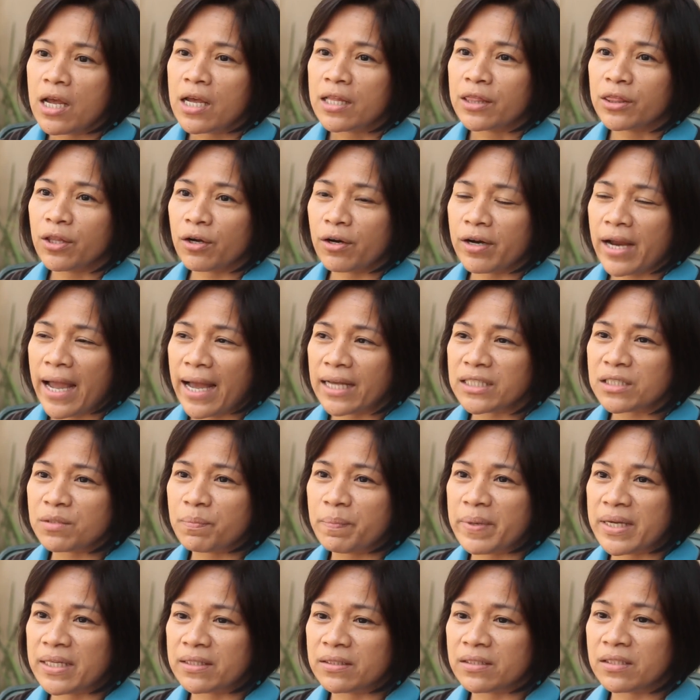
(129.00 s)
There
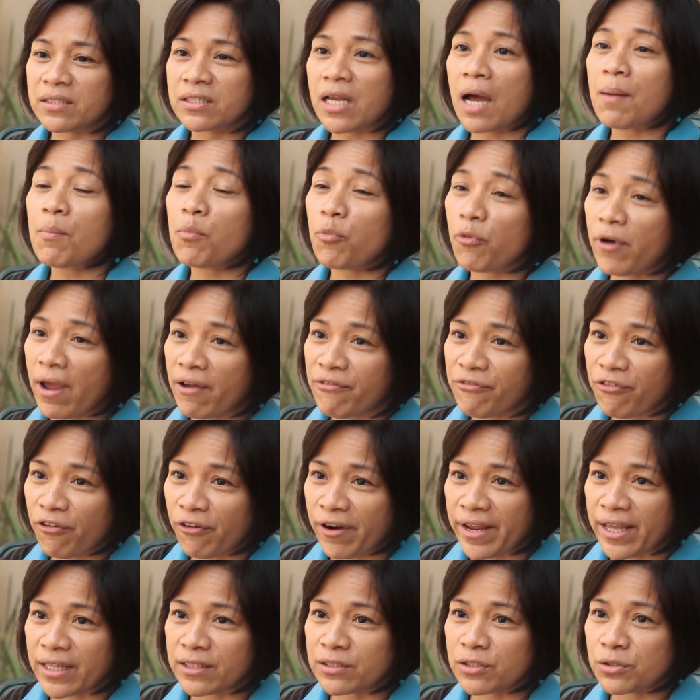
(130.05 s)
has been some
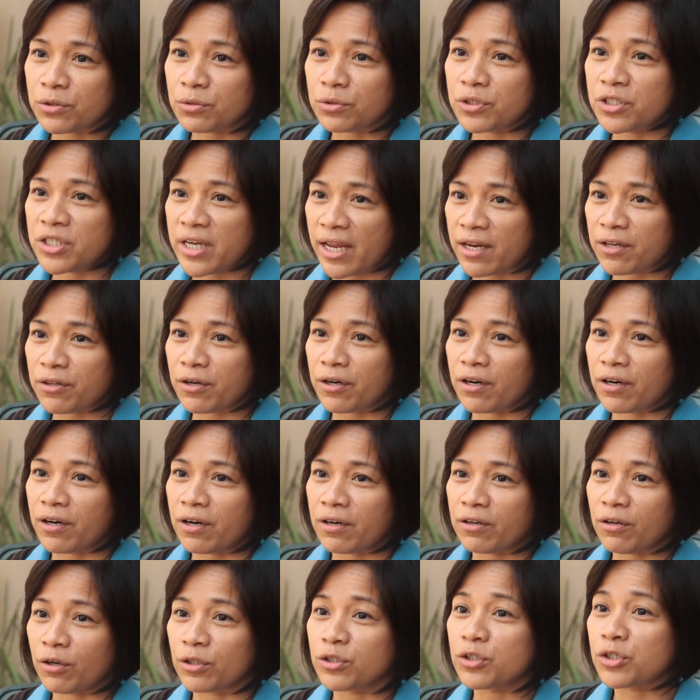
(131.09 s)
reference to
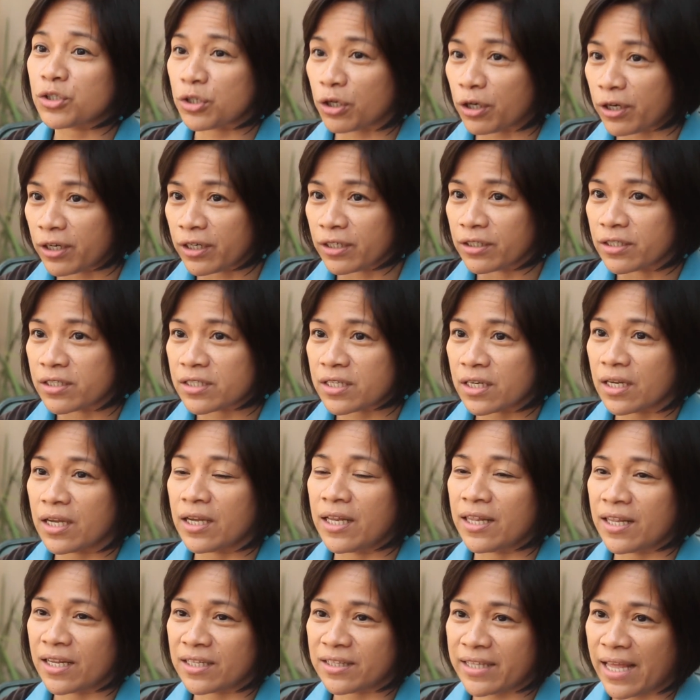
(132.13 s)
gender concerns
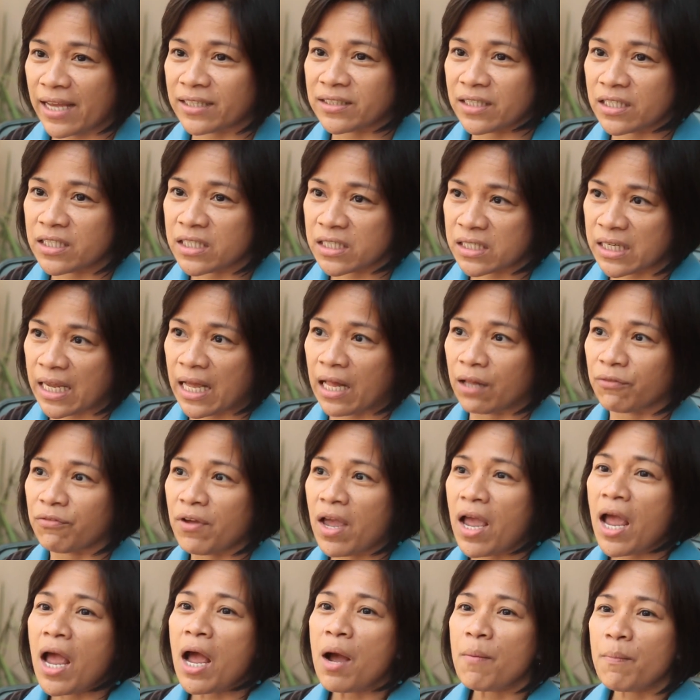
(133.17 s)
in the text itself,
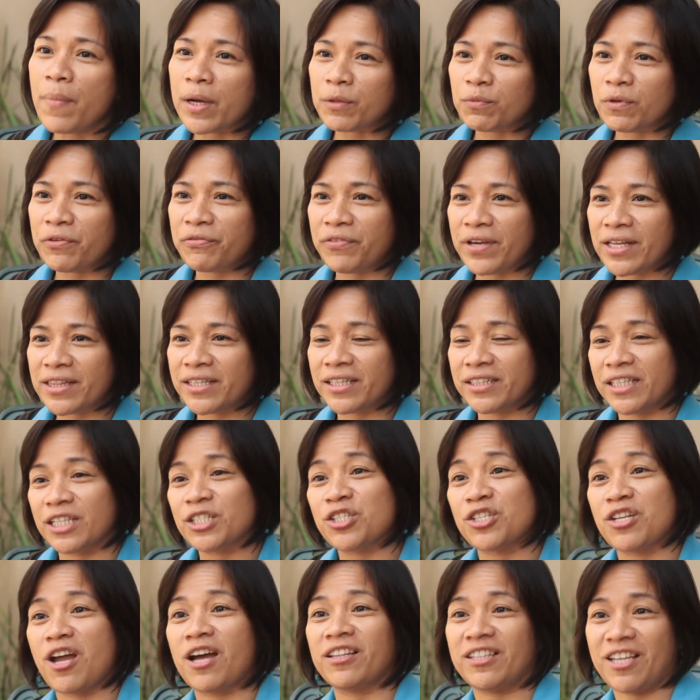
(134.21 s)
but we feel that
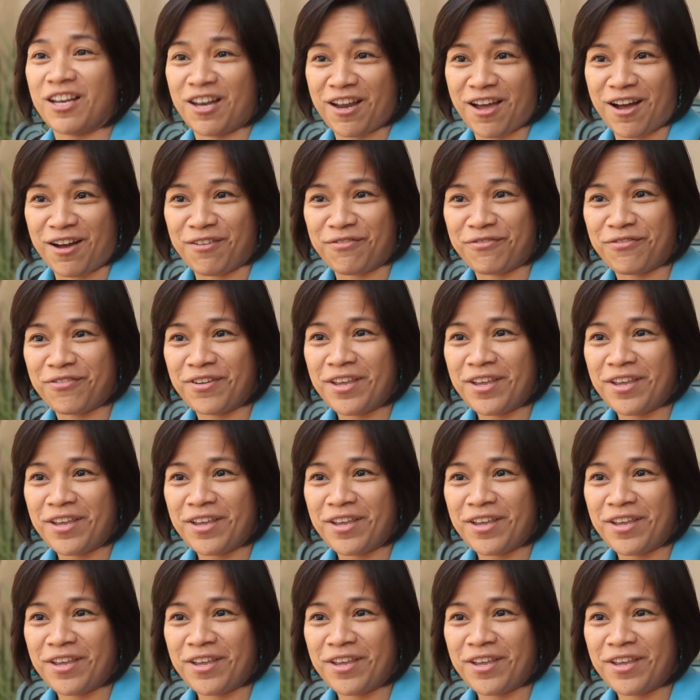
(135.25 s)
it's not enough.